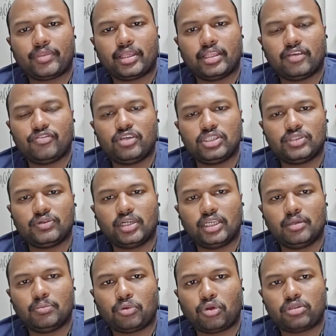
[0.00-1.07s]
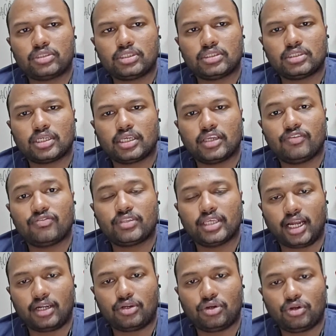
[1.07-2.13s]
in the fusion welding process, if the
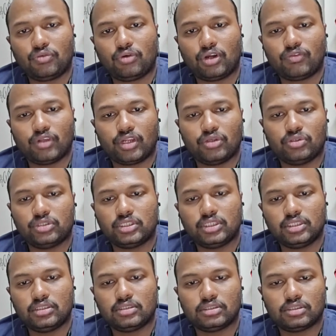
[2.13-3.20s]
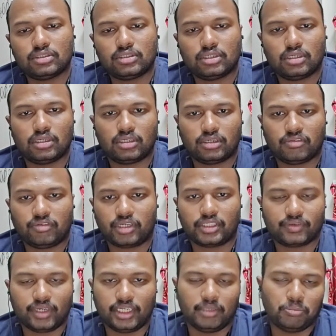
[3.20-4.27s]
electrode what we are using for
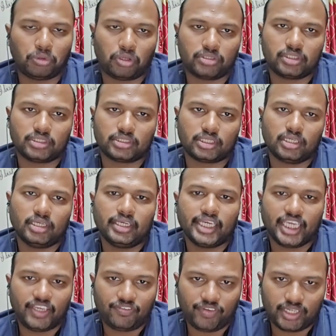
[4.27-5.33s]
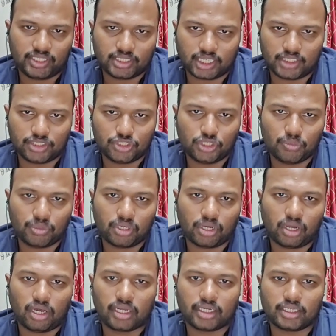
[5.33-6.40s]
the welding process, if it is consumed
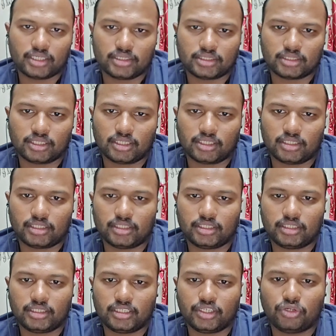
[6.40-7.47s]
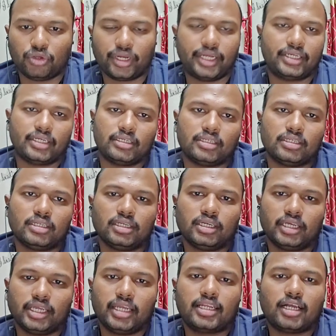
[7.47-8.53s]
or it is deteriorated,
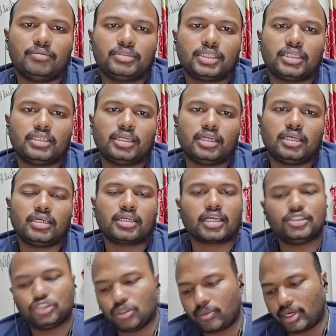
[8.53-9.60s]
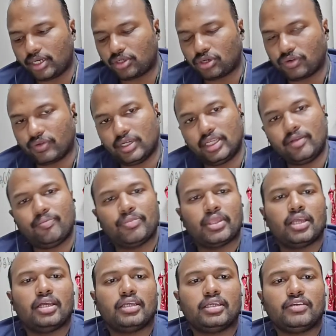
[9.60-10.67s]
it comes under consumed electrode welding.
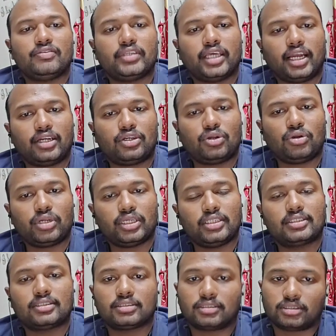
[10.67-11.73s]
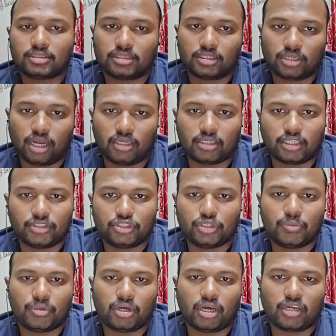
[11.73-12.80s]
If the electrode is not
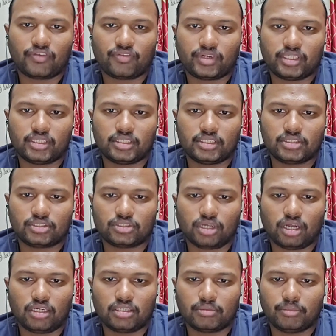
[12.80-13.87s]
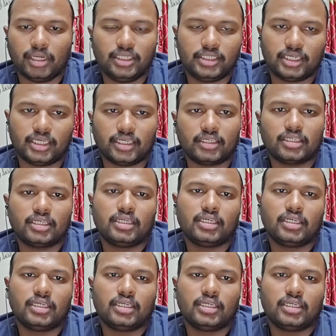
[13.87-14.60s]
consumed or if it is not melted,